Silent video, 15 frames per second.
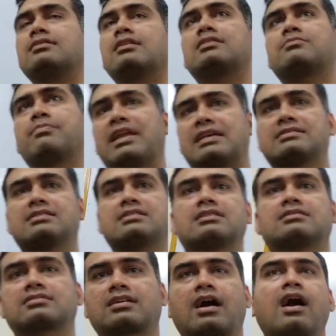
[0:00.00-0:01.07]
It's pleasant,
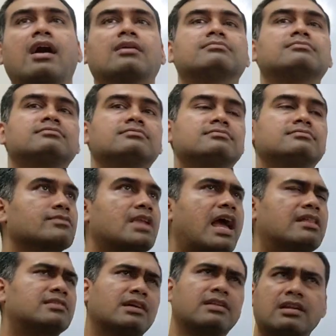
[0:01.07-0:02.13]
it's calm.
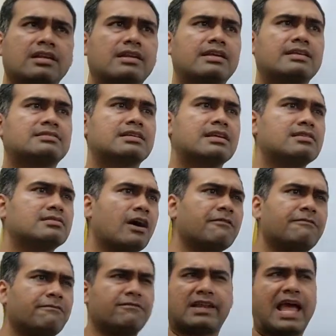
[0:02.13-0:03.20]
And suddenly he sees a
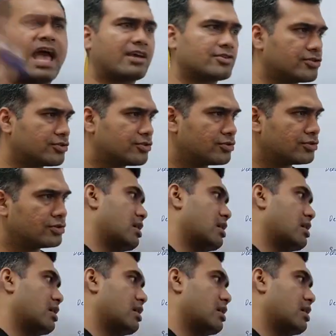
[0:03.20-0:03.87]
flash.